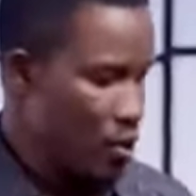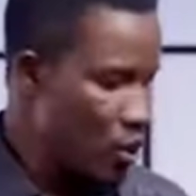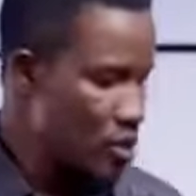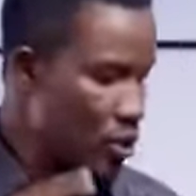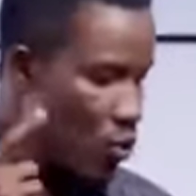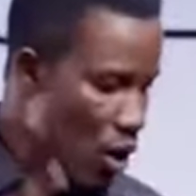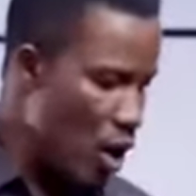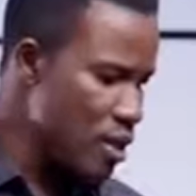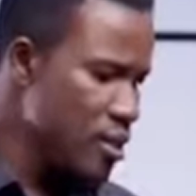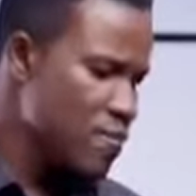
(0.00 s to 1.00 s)
who is the
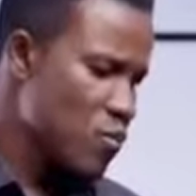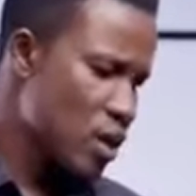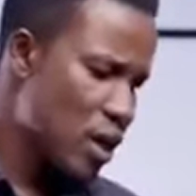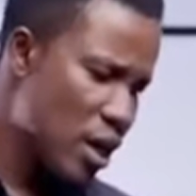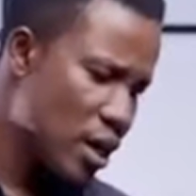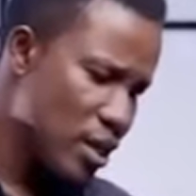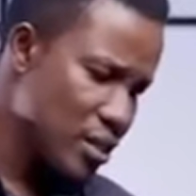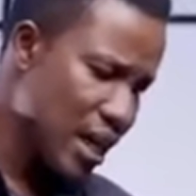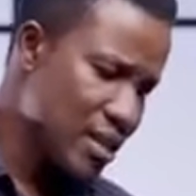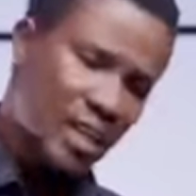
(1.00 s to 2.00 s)
one
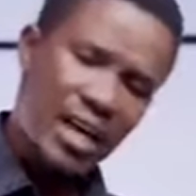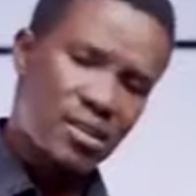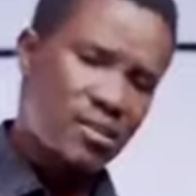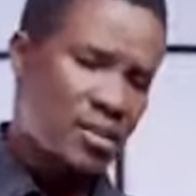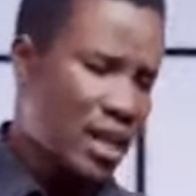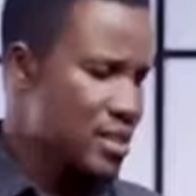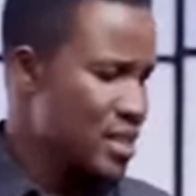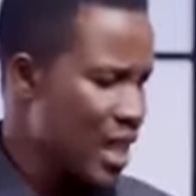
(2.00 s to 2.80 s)
that